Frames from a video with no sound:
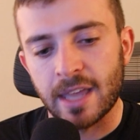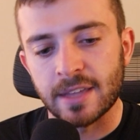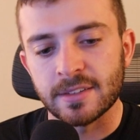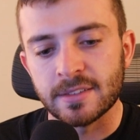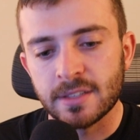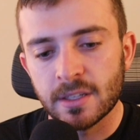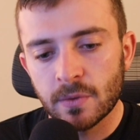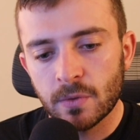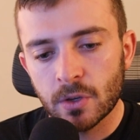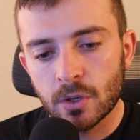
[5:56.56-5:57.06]
As
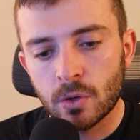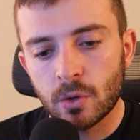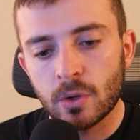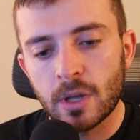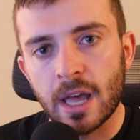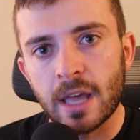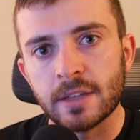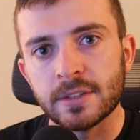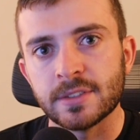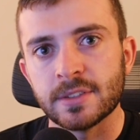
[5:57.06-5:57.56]

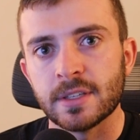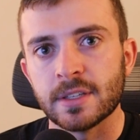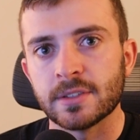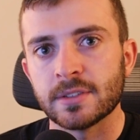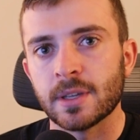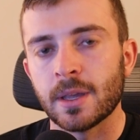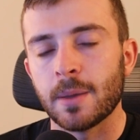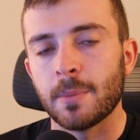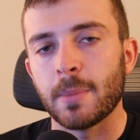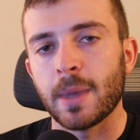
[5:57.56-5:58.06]
difficult as
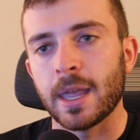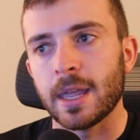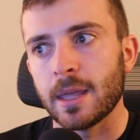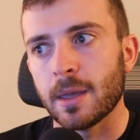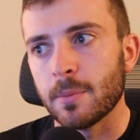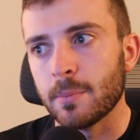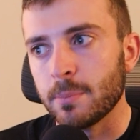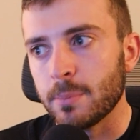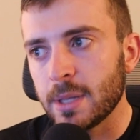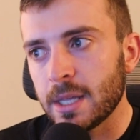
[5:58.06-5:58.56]
this
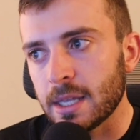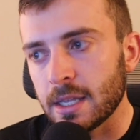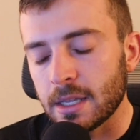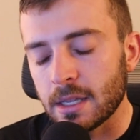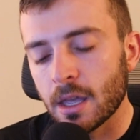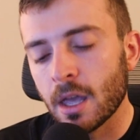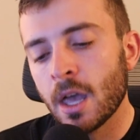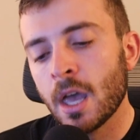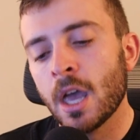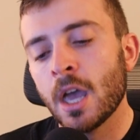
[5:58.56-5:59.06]
may
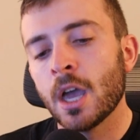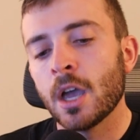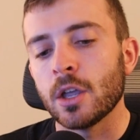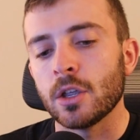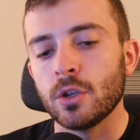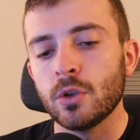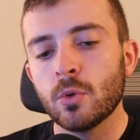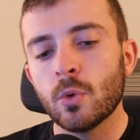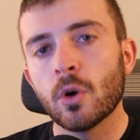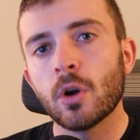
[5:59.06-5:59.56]
be,
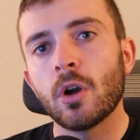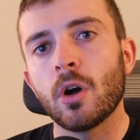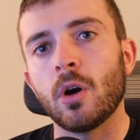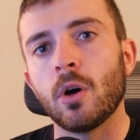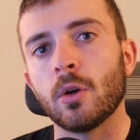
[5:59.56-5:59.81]
you are